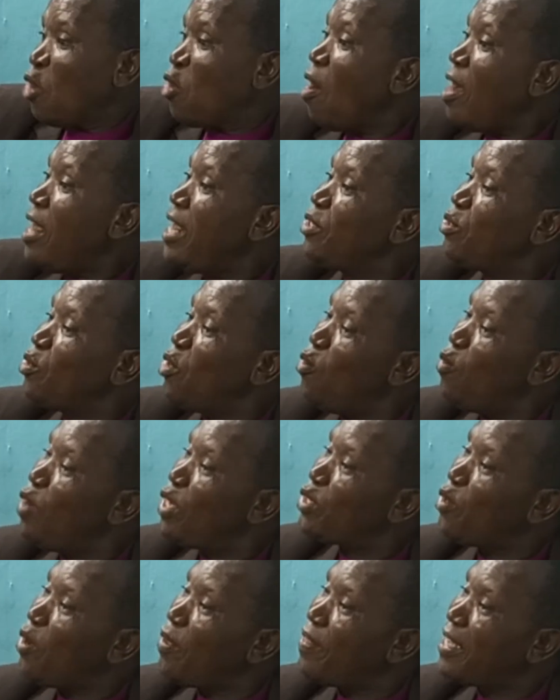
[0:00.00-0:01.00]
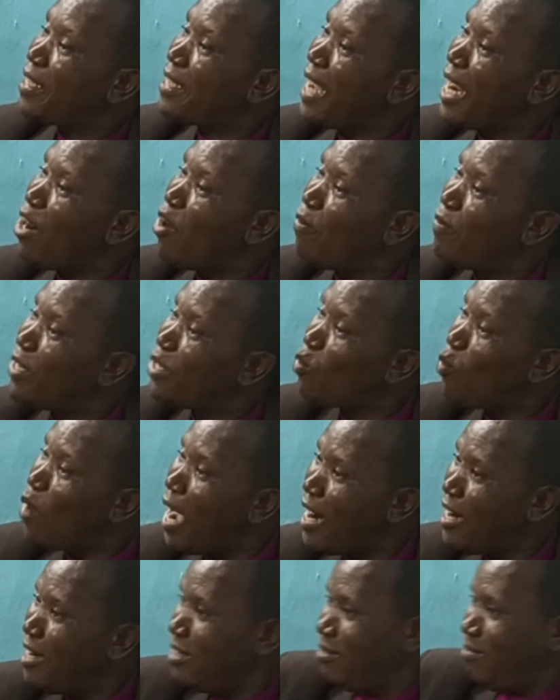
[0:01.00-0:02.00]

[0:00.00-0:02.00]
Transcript: God is always on the side of his word,